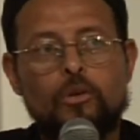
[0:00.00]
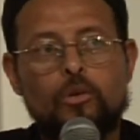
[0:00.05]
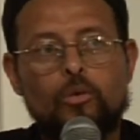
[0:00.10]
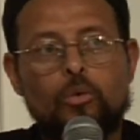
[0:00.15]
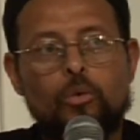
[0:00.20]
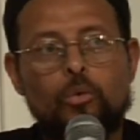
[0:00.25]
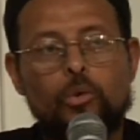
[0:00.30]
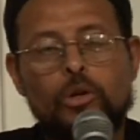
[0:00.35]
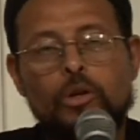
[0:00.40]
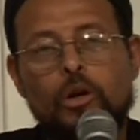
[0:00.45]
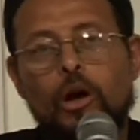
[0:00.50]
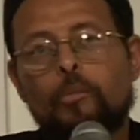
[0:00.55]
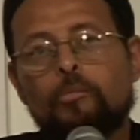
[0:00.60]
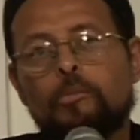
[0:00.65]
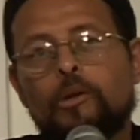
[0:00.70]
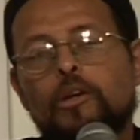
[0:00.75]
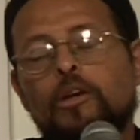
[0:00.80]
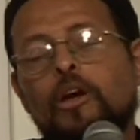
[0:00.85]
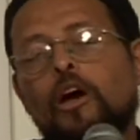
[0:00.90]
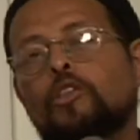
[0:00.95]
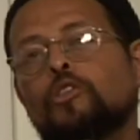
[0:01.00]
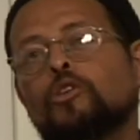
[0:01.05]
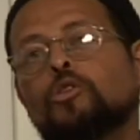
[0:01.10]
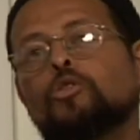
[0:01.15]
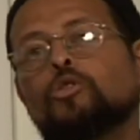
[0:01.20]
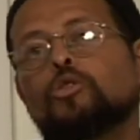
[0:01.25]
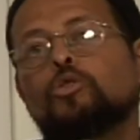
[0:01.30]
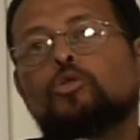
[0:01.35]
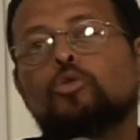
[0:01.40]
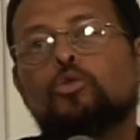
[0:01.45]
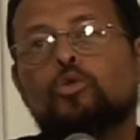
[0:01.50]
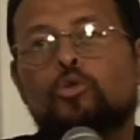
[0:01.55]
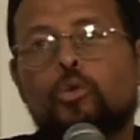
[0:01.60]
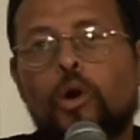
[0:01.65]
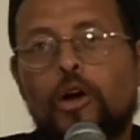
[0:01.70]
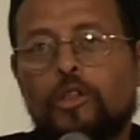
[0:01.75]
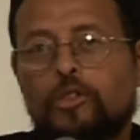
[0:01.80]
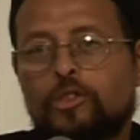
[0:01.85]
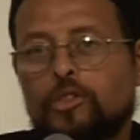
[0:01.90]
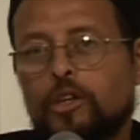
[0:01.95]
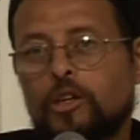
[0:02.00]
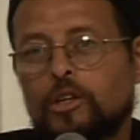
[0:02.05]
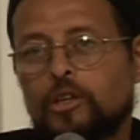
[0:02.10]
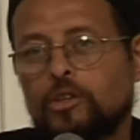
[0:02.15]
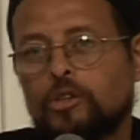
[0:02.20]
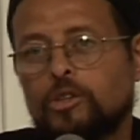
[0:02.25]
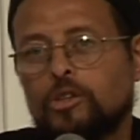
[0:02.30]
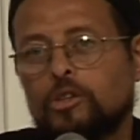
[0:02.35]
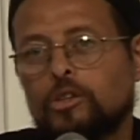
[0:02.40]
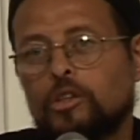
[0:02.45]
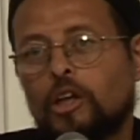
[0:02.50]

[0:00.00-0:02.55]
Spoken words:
where we come together to do great things